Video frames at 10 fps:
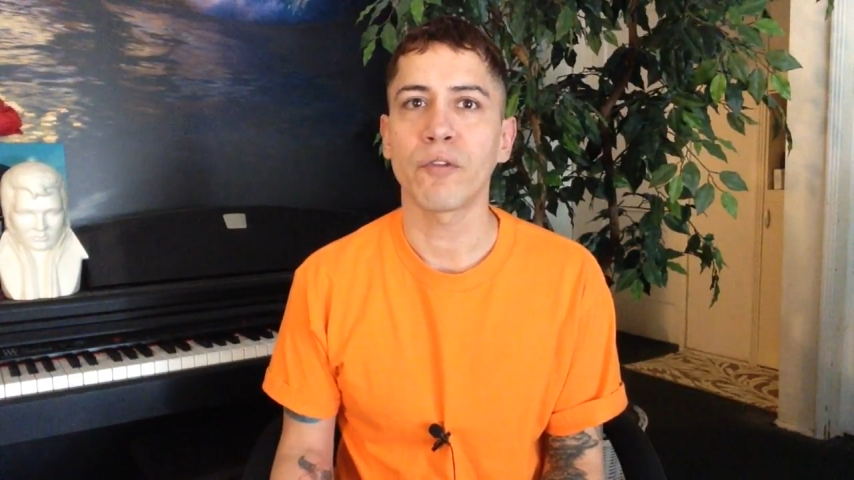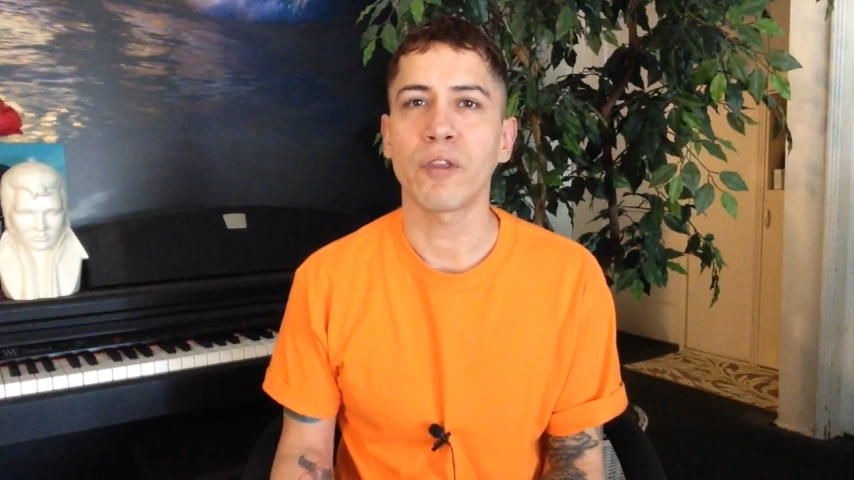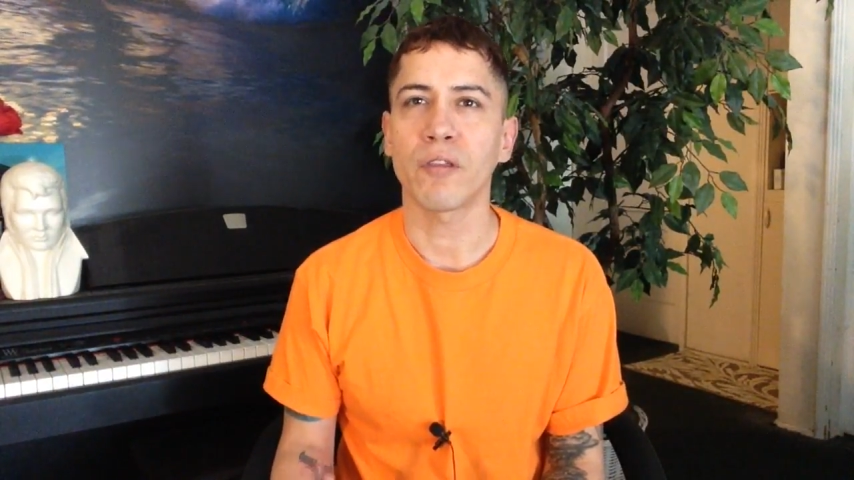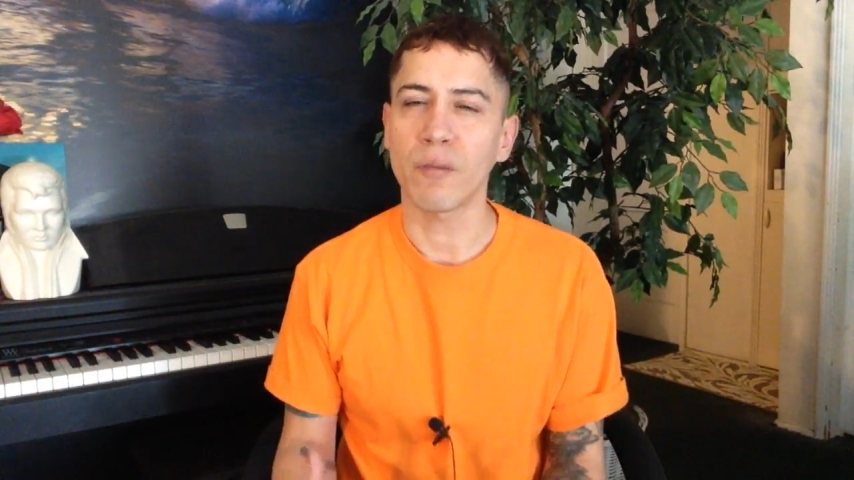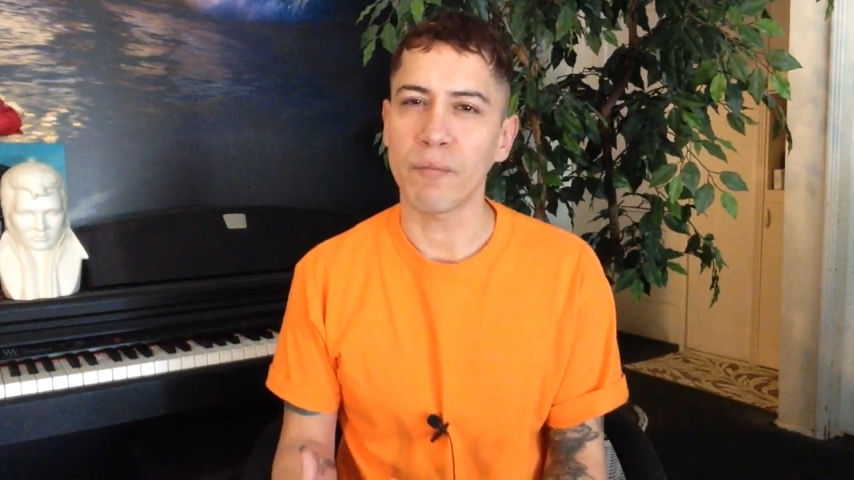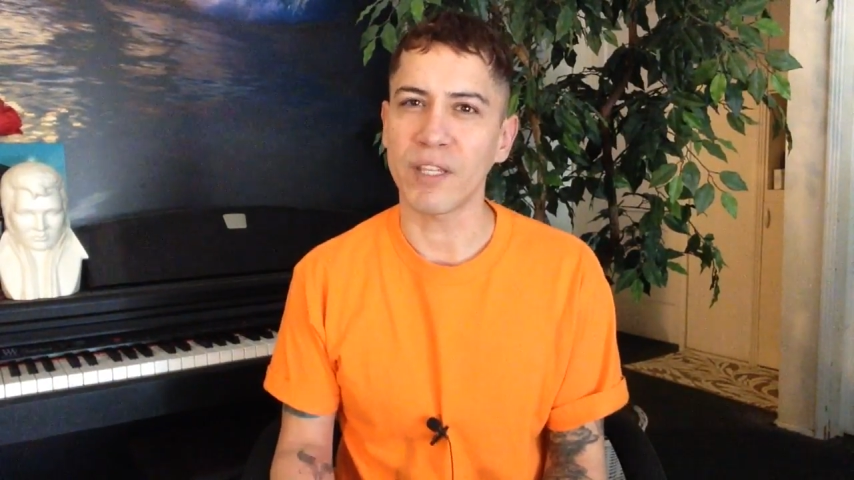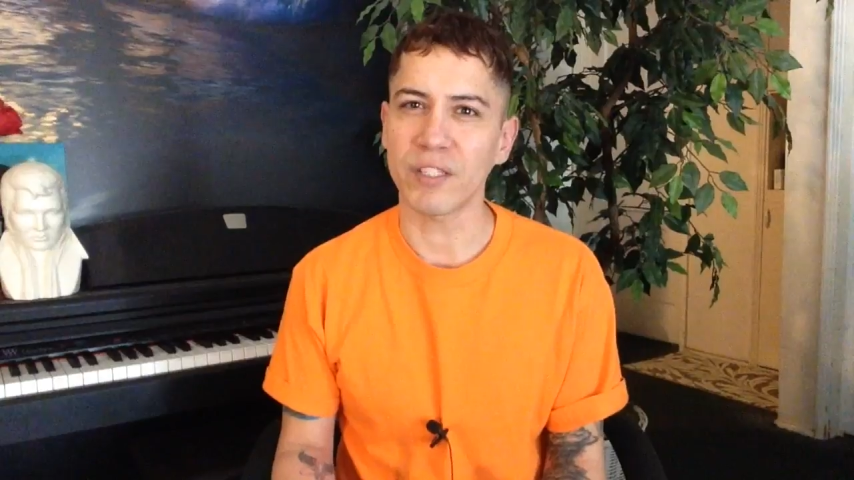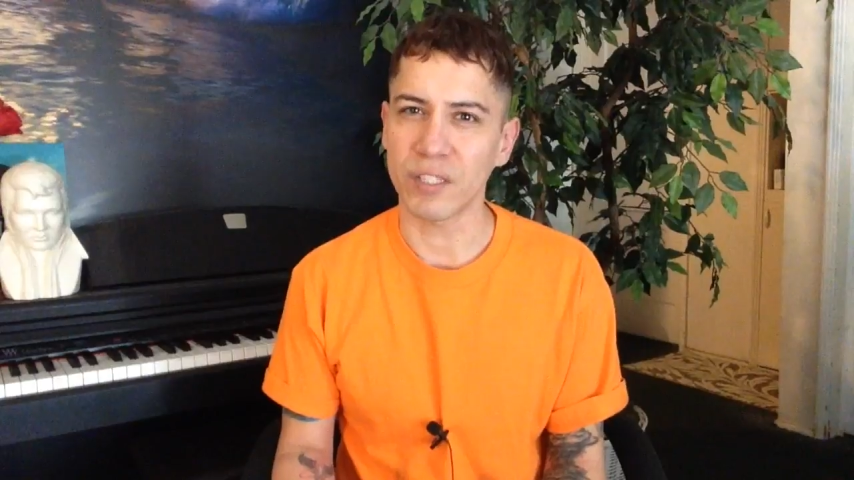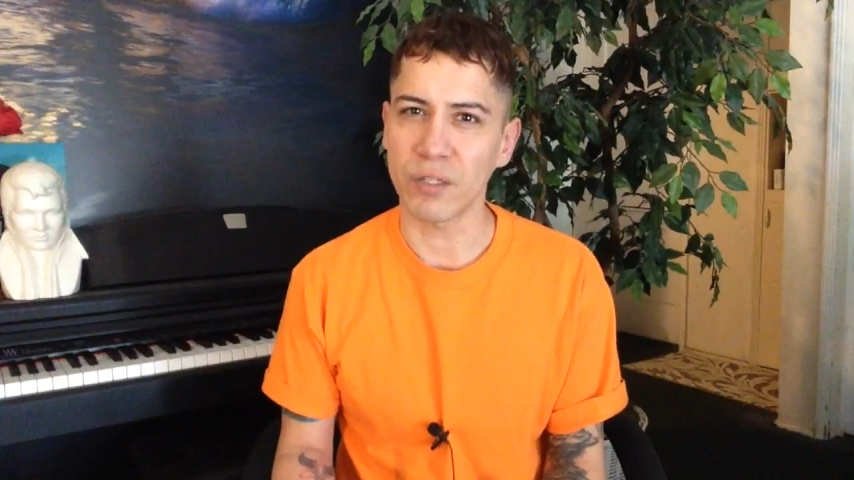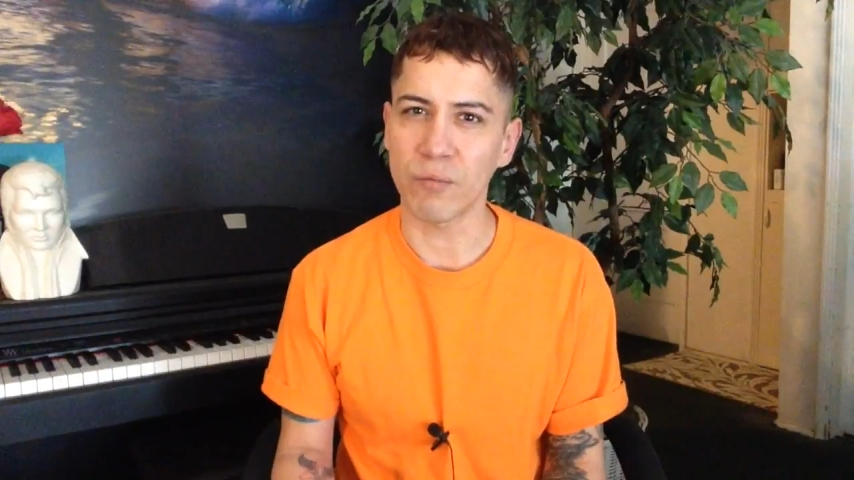the
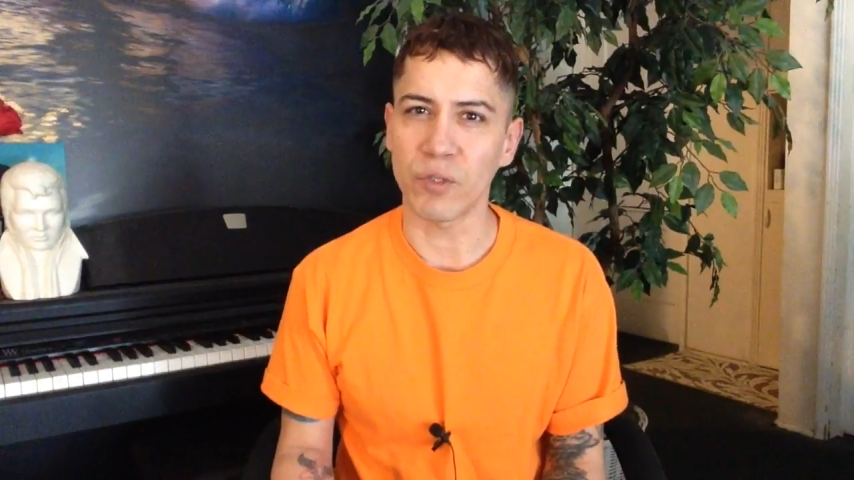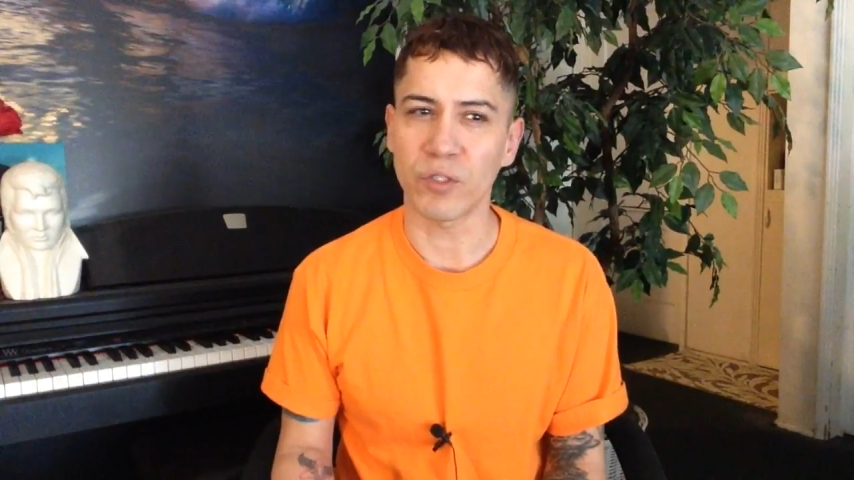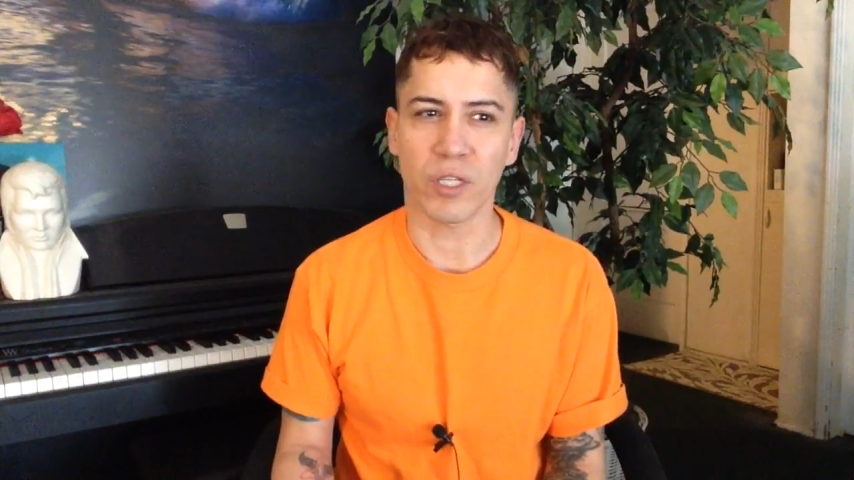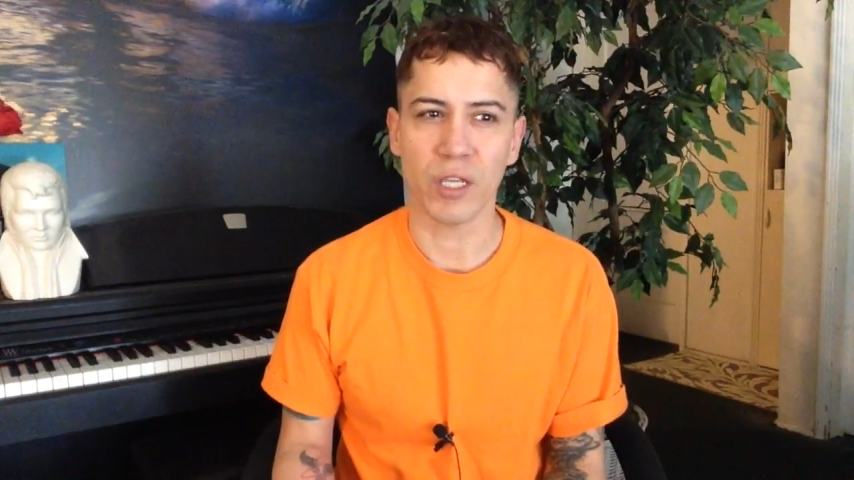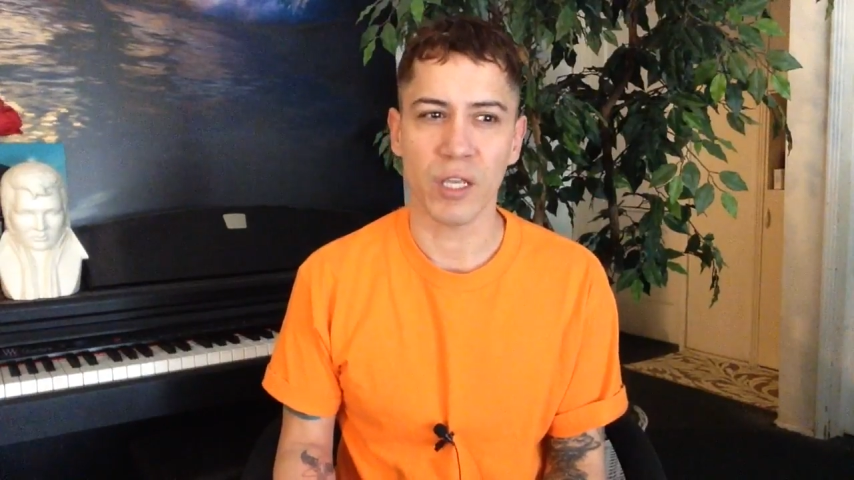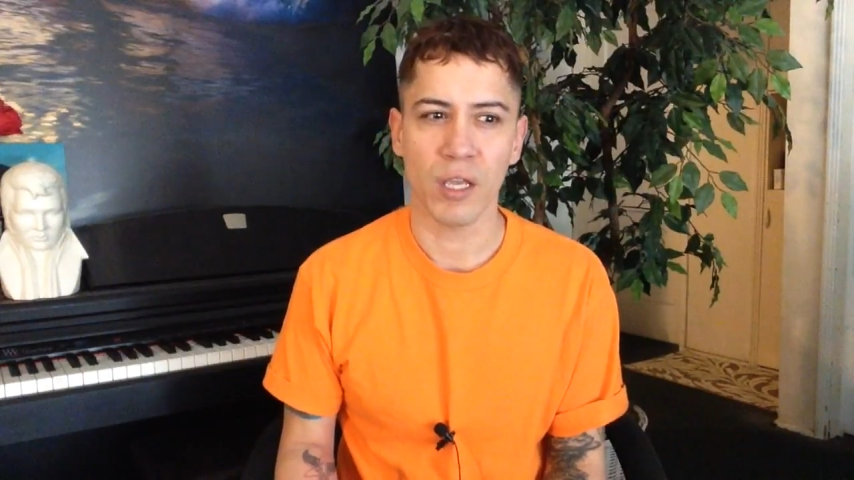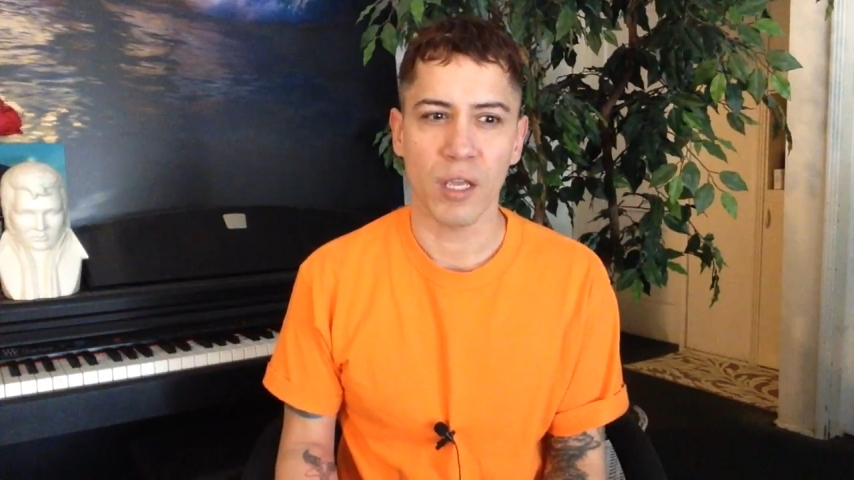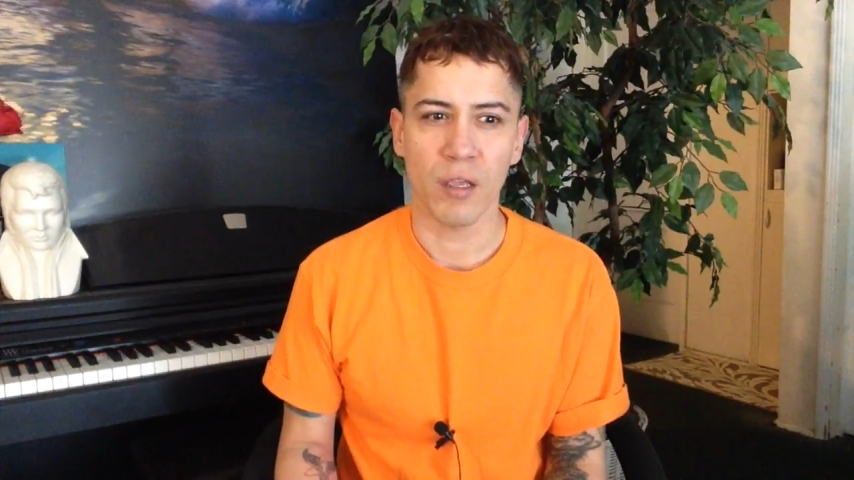message in the music,